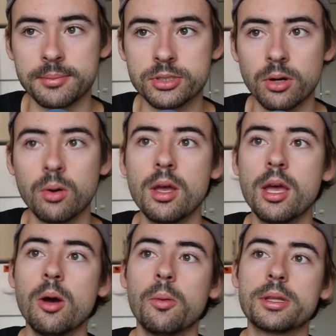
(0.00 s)
So
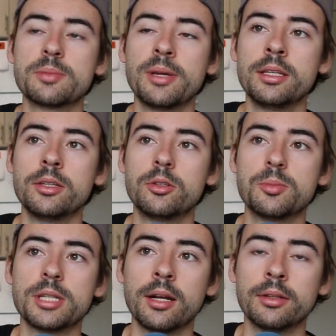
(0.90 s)
what this main YouTube
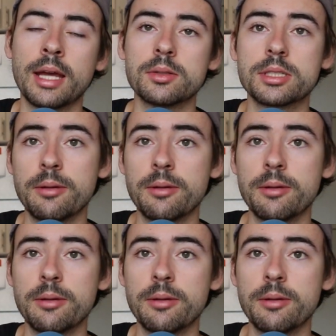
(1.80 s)
channel now is going